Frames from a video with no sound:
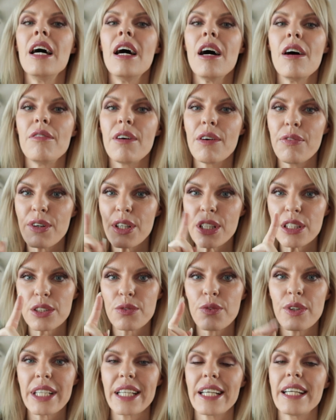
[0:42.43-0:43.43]
The first
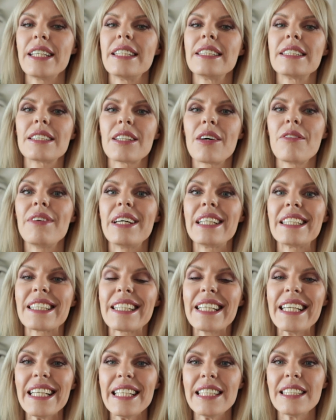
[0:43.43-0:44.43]
one is when
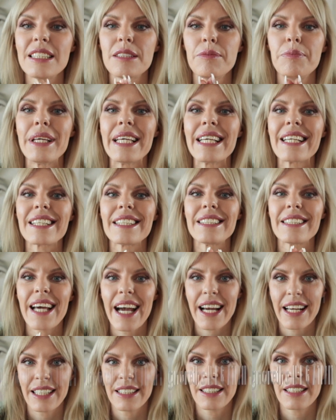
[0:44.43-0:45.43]
he is being
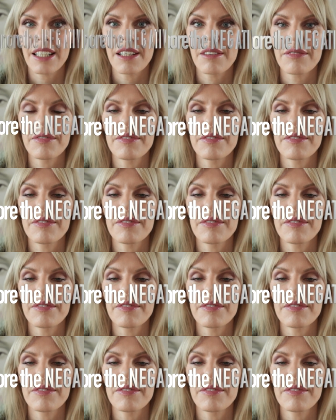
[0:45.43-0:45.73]
negative,